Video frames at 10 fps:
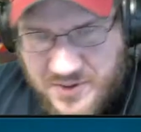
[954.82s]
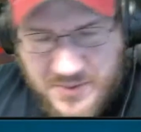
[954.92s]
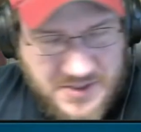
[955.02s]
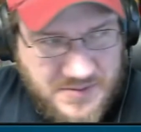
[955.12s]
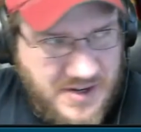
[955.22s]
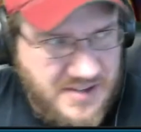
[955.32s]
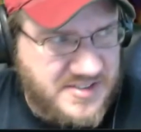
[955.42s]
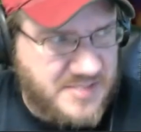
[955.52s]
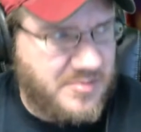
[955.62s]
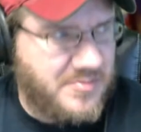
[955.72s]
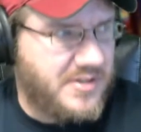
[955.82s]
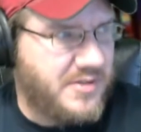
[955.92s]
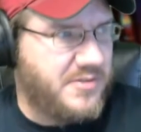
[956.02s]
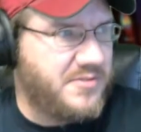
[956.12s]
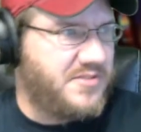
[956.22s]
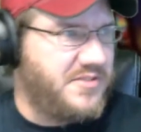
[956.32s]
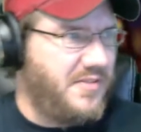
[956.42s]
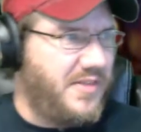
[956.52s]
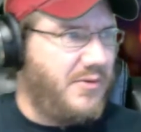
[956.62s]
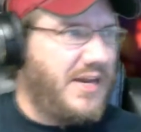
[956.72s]
the ones in Raleigh simply because
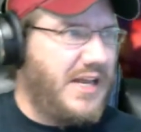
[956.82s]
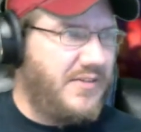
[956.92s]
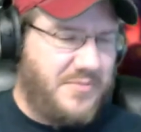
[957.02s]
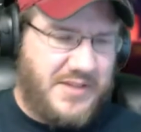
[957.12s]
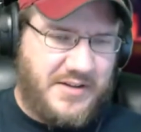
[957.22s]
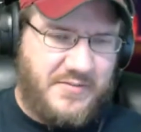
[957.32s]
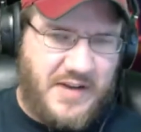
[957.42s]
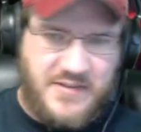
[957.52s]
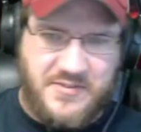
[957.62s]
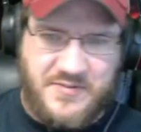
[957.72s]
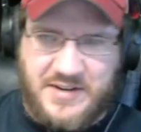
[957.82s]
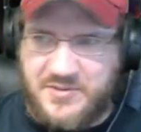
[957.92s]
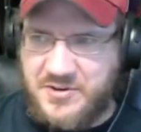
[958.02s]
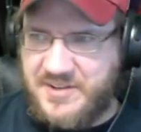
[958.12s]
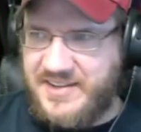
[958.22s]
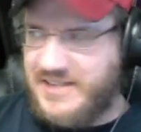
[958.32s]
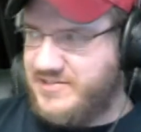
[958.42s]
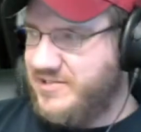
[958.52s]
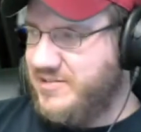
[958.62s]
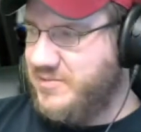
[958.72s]
they would have them like at 5 and 5:30 in the
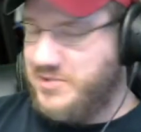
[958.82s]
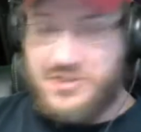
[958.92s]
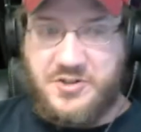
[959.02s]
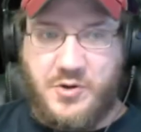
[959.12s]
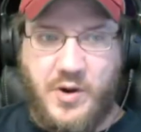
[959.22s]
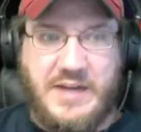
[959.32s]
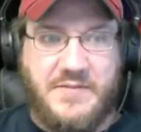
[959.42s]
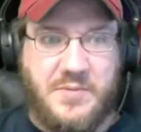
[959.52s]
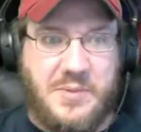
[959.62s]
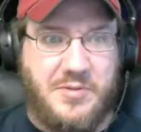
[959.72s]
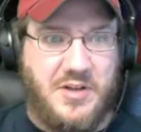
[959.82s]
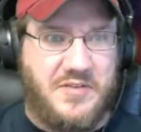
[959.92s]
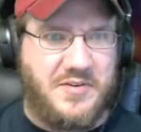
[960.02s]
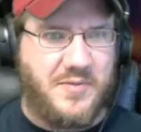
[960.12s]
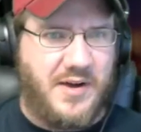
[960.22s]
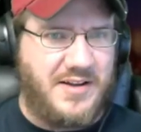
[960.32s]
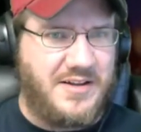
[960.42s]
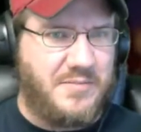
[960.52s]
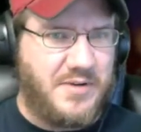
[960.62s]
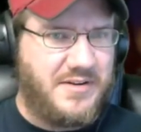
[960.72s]
afternoon, which is great for people that live in Raleigh,
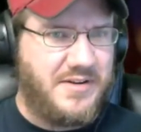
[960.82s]
but